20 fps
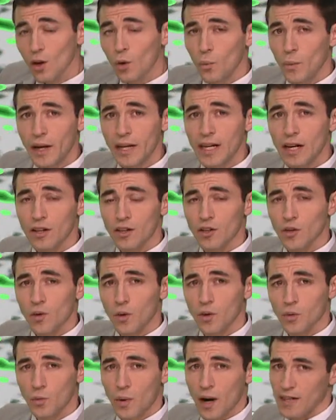wind out of the
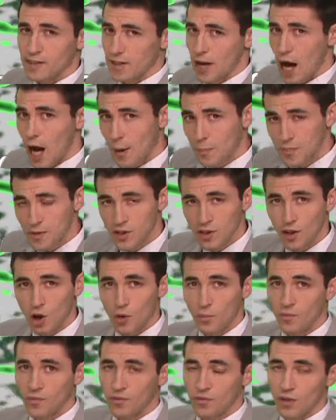northwest
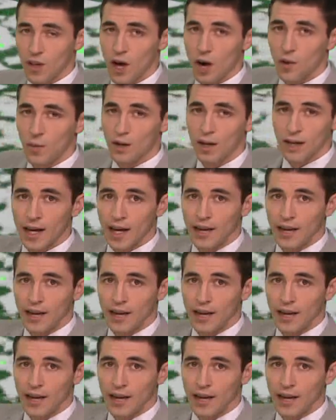upslope flow,